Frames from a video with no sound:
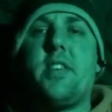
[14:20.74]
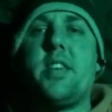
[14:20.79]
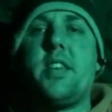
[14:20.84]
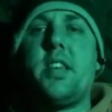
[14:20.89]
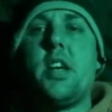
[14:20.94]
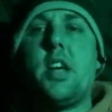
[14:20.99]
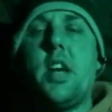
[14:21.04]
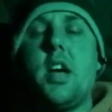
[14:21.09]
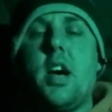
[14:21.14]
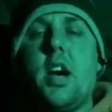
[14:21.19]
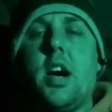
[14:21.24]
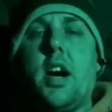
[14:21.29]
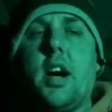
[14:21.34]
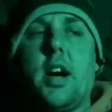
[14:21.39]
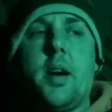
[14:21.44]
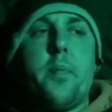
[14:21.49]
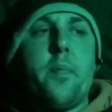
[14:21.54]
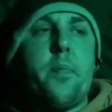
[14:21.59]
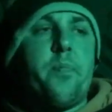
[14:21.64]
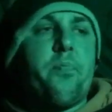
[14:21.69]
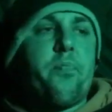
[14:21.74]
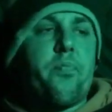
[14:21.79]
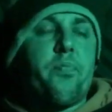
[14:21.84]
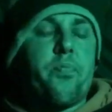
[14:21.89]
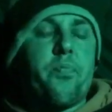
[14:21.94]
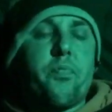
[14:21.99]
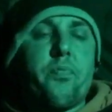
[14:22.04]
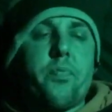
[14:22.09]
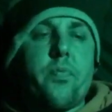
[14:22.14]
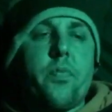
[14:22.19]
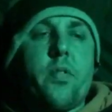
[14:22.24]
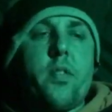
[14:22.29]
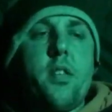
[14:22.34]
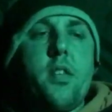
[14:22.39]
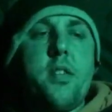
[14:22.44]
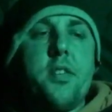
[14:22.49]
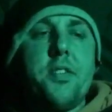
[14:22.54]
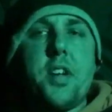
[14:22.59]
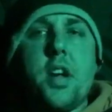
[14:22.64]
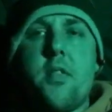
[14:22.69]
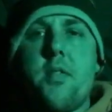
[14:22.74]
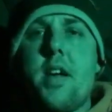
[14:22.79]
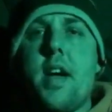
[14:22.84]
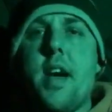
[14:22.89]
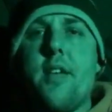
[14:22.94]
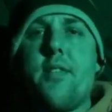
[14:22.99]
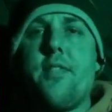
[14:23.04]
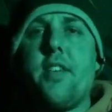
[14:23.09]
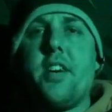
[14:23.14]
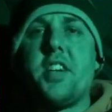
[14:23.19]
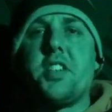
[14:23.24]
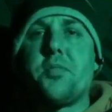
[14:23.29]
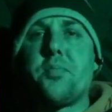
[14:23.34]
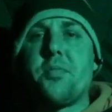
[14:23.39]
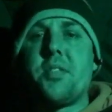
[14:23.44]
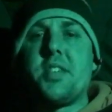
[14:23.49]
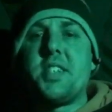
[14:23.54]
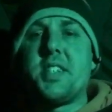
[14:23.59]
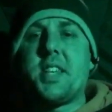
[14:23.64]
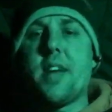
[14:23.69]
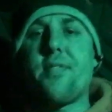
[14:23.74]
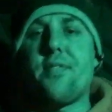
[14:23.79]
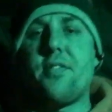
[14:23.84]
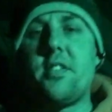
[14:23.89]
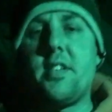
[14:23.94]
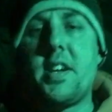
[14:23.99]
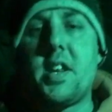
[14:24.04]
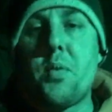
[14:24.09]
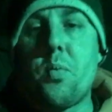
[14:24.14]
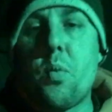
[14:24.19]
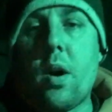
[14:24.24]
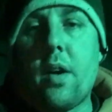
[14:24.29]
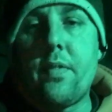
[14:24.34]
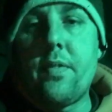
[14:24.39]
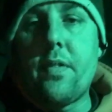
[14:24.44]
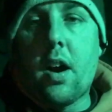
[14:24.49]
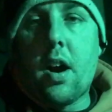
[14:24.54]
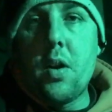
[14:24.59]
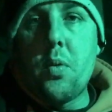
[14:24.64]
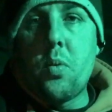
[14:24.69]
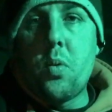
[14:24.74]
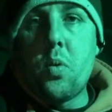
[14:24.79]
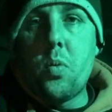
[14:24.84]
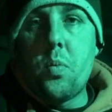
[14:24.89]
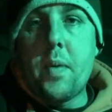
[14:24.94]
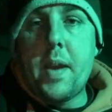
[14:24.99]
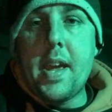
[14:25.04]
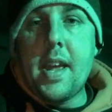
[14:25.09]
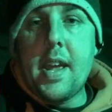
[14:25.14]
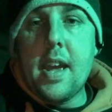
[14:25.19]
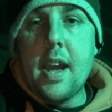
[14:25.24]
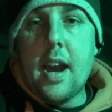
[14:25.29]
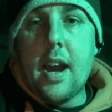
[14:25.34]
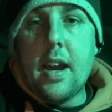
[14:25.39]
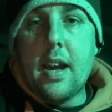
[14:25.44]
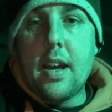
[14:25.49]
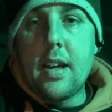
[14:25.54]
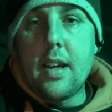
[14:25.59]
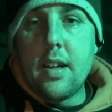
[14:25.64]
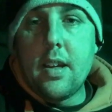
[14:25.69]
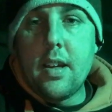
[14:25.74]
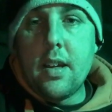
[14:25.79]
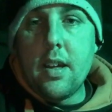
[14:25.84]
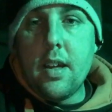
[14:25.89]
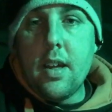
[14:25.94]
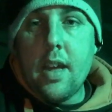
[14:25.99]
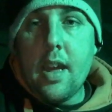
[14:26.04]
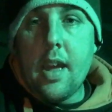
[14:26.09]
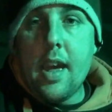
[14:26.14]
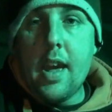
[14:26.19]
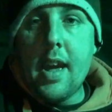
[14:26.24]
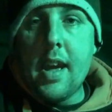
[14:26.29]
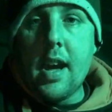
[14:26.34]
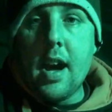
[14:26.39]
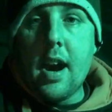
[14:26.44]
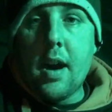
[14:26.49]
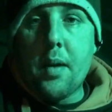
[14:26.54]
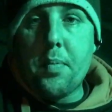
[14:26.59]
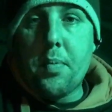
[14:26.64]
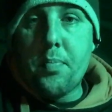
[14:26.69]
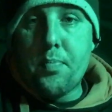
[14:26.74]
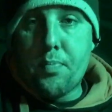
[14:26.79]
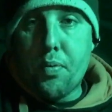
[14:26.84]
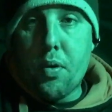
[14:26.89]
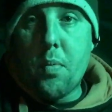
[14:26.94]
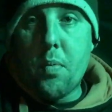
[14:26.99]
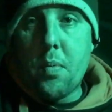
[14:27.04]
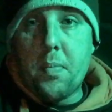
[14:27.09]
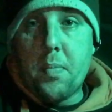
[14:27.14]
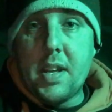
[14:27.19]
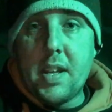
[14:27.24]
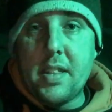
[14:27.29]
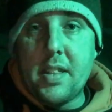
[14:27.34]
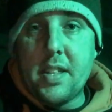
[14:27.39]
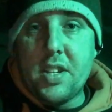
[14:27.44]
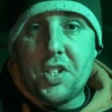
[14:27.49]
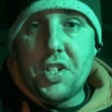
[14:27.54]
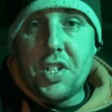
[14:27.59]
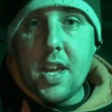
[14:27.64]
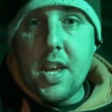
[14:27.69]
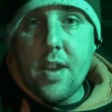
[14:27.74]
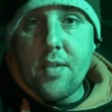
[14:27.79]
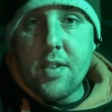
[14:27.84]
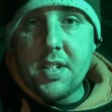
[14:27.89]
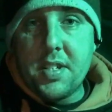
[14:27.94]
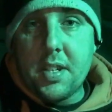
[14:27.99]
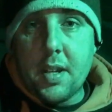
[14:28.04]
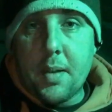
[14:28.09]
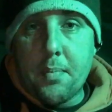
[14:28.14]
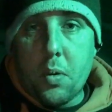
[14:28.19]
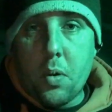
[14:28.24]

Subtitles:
So yeah, Thursbury's definitely one that I will be hitting up probably this year at some point.